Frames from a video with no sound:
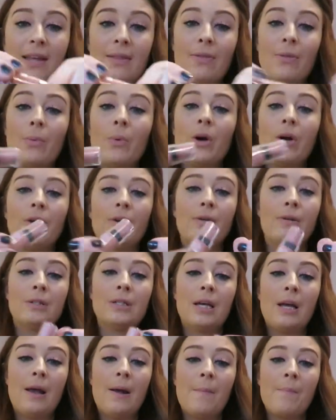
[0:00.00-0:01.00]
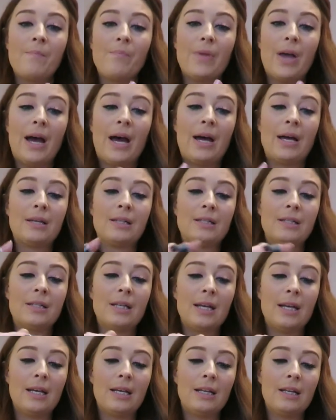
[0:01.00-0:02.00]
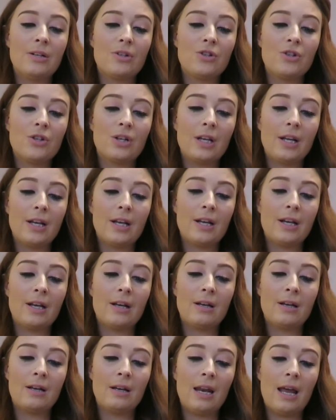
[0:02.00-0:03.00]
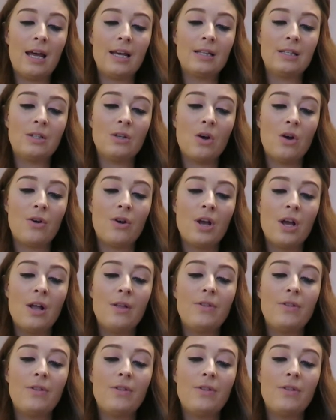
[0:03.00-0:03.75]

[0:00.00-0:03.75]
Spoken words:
in the world, and it literally glides on.